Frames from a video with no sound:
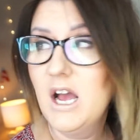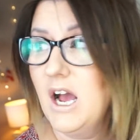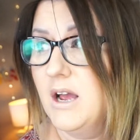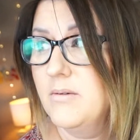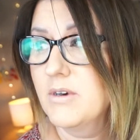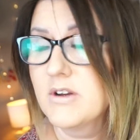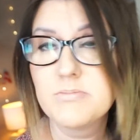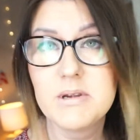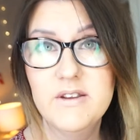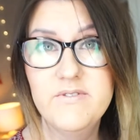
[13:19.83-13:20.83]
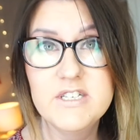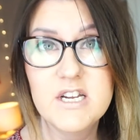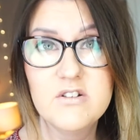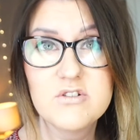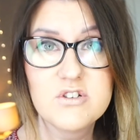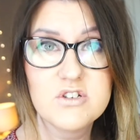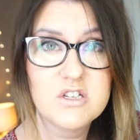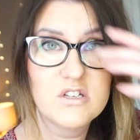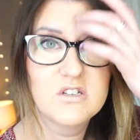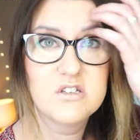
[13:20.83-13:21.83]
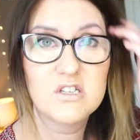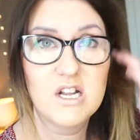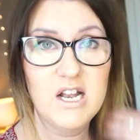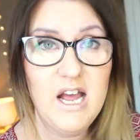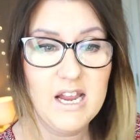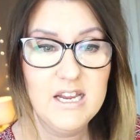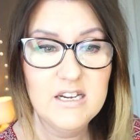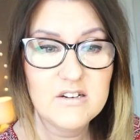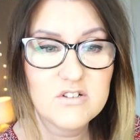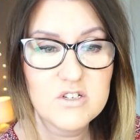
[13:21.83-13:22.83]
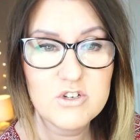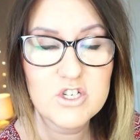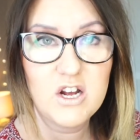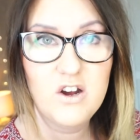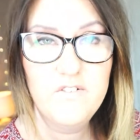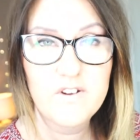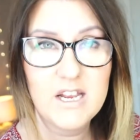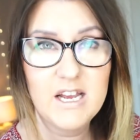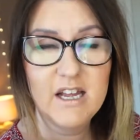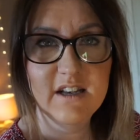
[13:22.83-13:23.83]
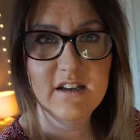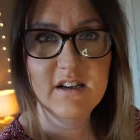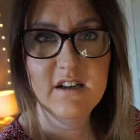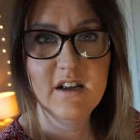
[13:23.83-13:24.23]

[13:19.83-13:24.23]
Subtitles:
I was making videos, because the light, I'm going to switch that off again,